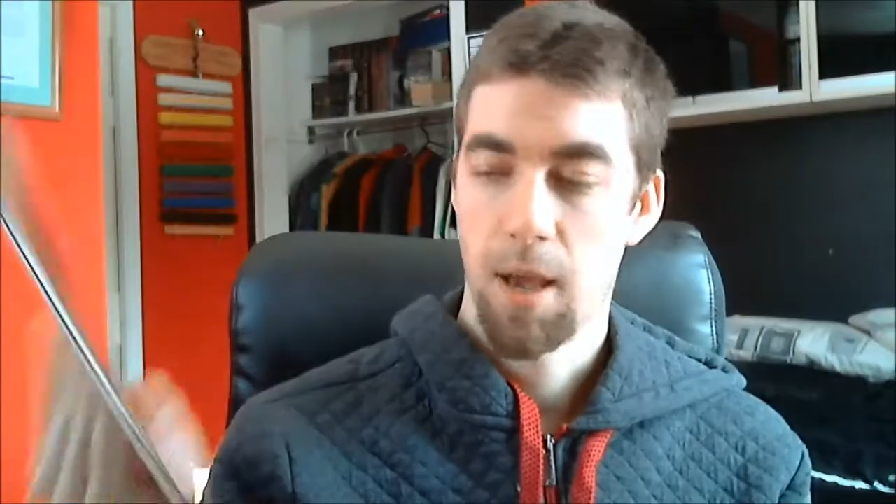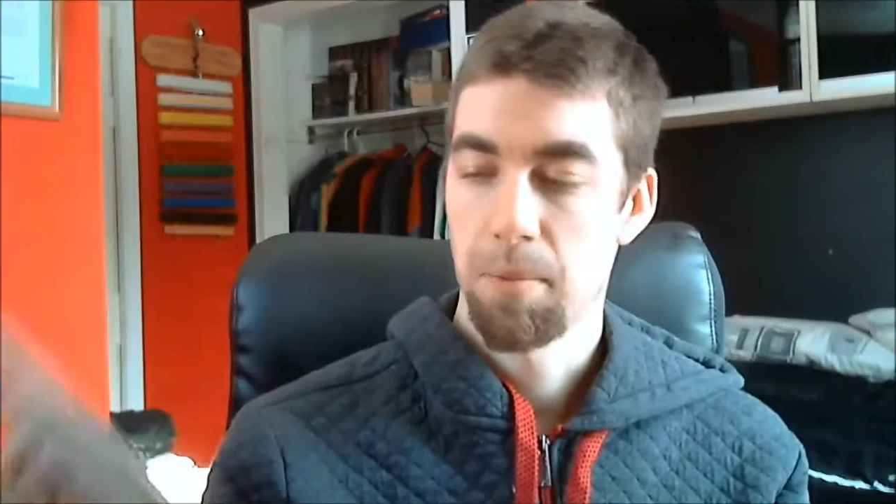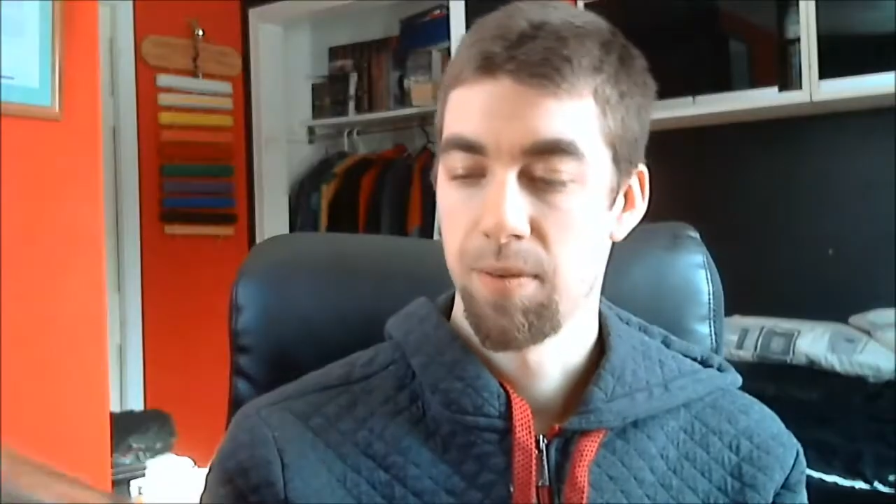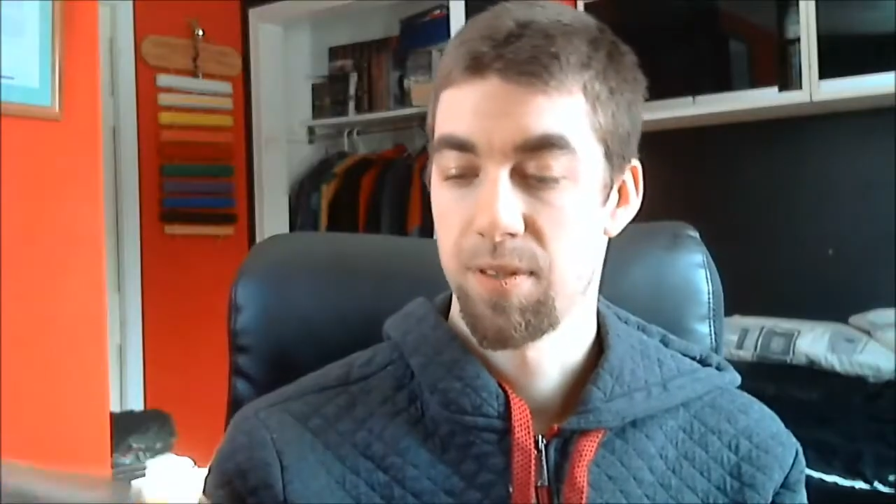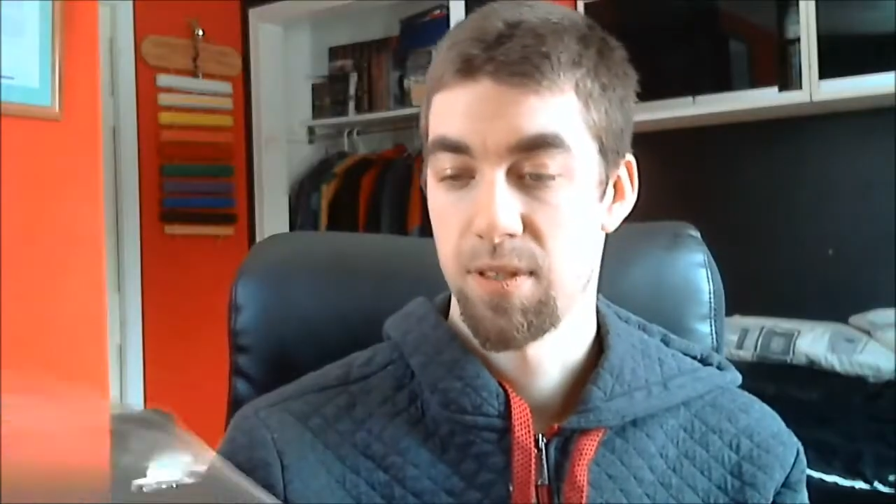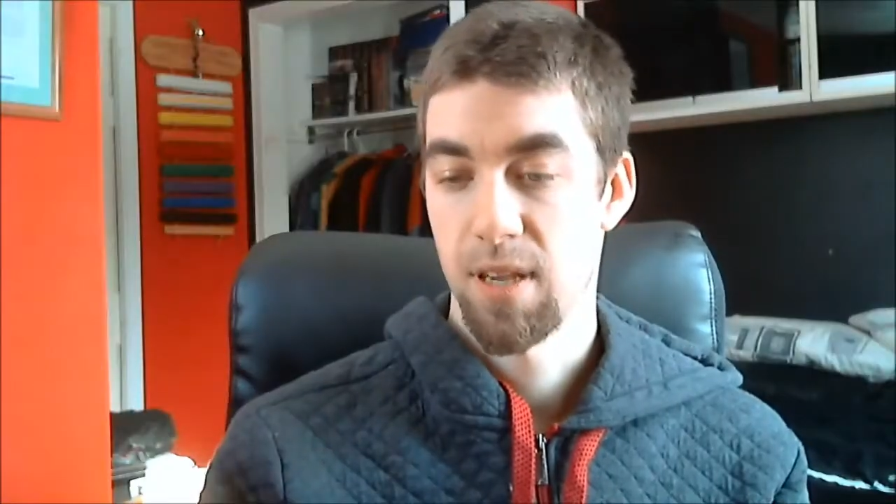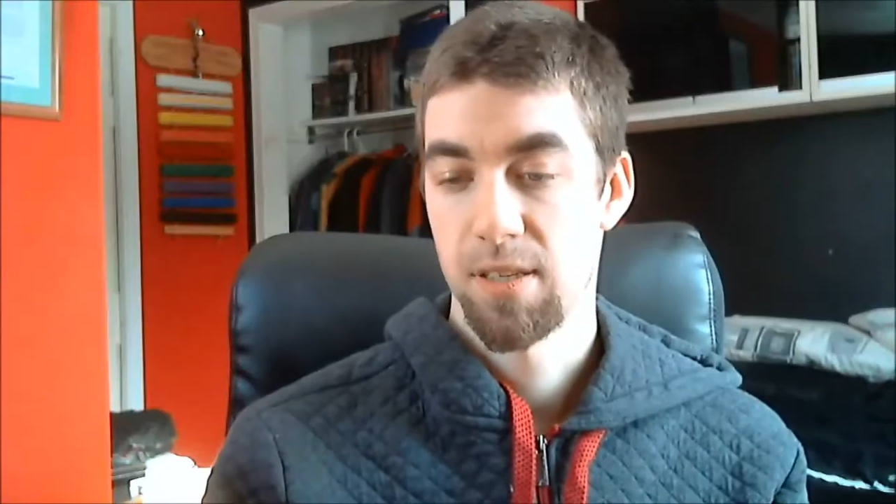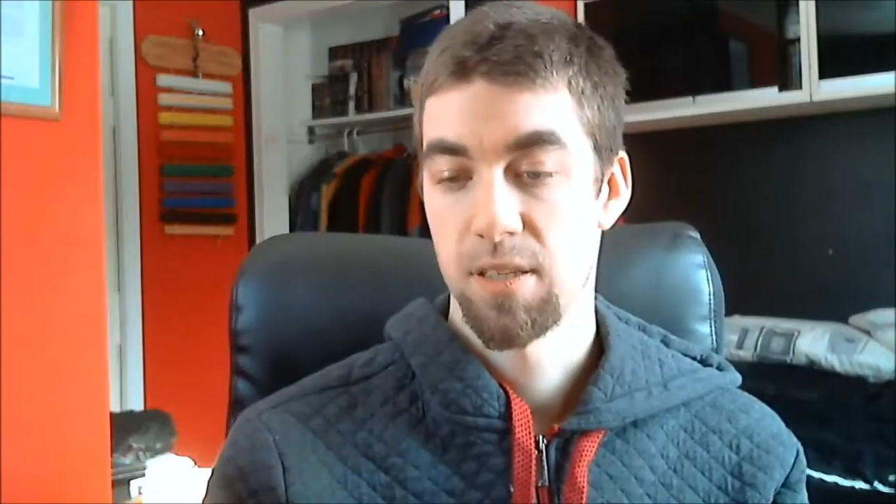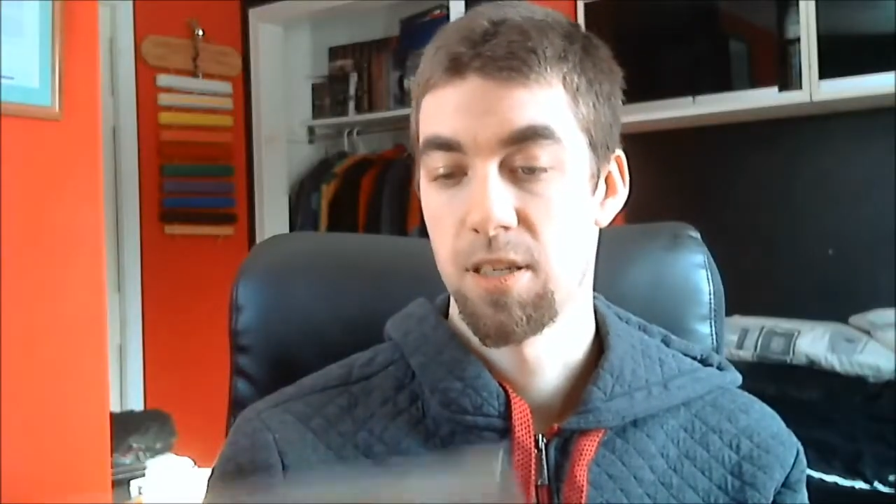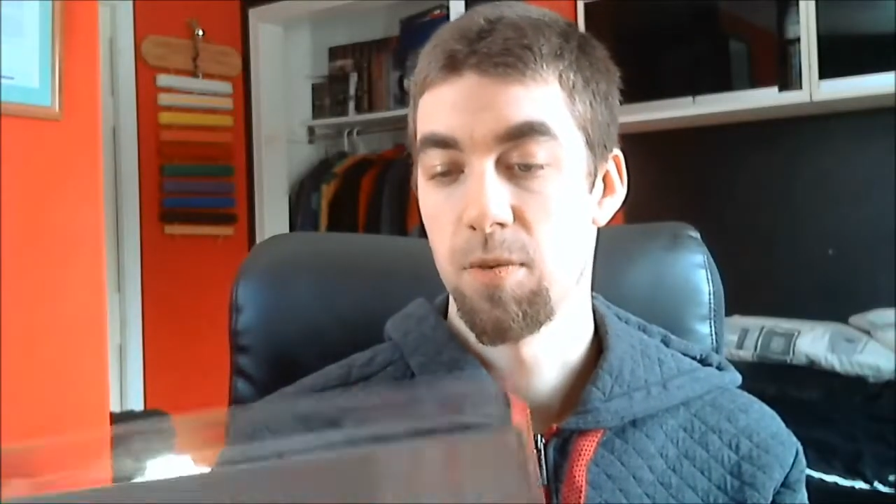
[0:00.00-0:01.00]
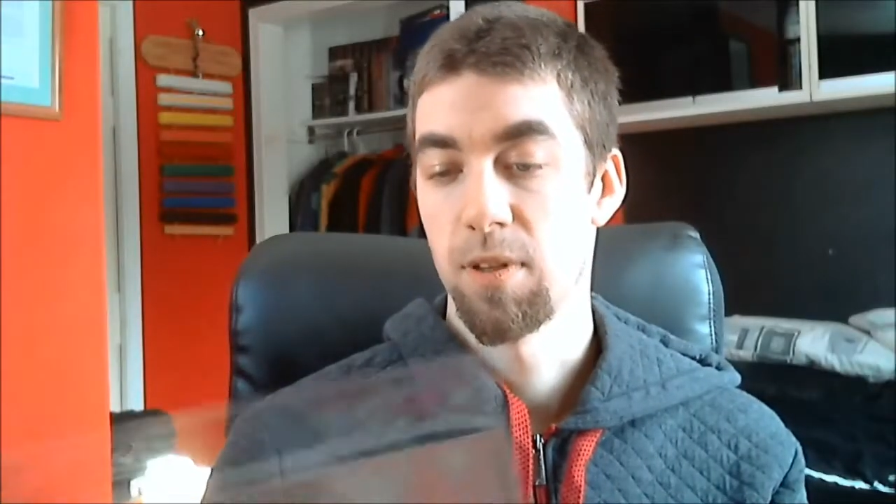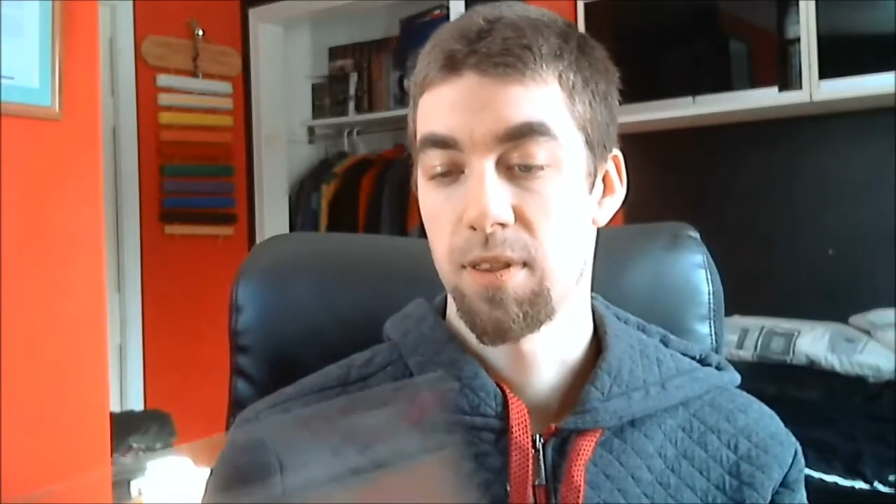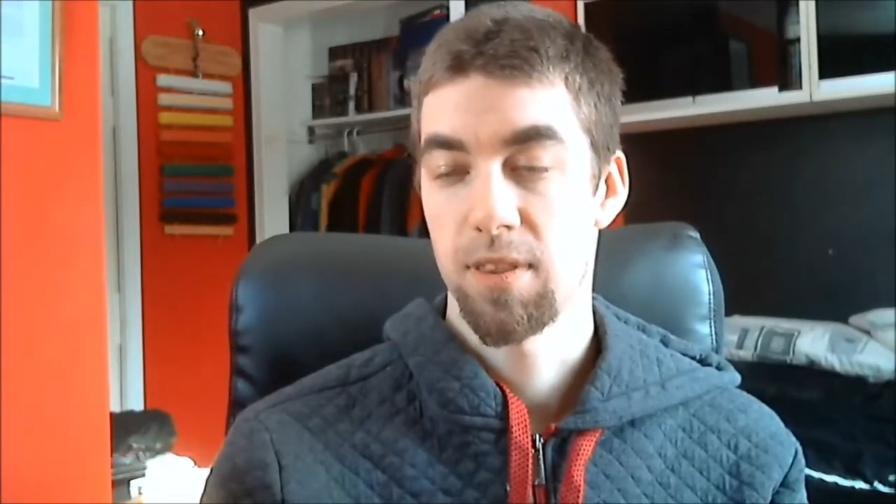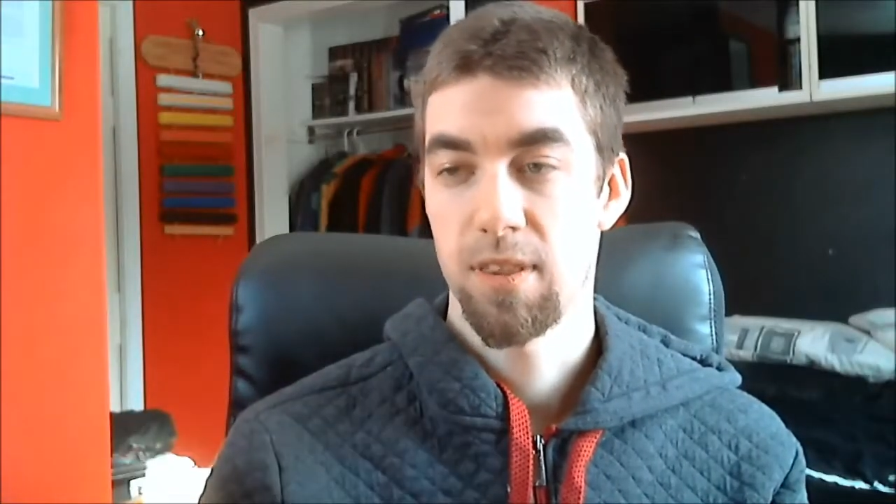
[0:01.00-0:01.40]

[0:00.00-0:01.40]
I believe this has to do with